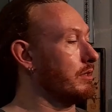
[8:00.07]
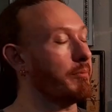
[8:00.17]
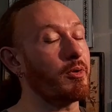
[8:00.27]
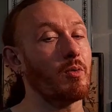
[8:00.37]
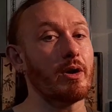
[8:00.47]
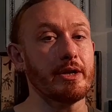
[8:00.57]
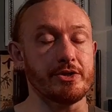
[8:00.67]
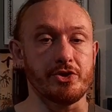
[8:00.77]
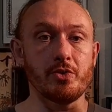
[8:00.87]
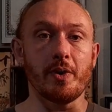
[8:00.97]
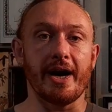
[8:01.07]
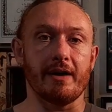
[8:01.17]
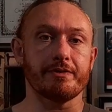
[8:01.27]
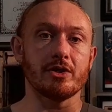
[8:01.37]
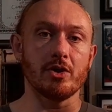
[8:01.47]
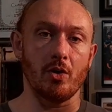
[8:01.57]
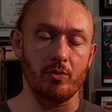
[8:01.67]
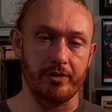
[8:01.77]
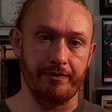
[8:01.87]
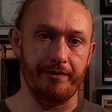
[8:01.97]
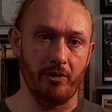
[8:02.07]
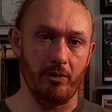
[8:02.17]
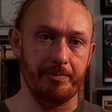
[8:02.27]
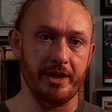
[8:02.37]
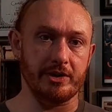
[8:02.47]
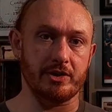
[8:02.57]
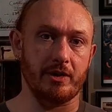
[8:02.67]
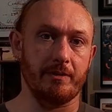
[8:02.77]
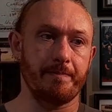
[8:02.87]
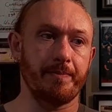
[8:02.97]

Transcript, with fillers: Number one is you have to know the full picture.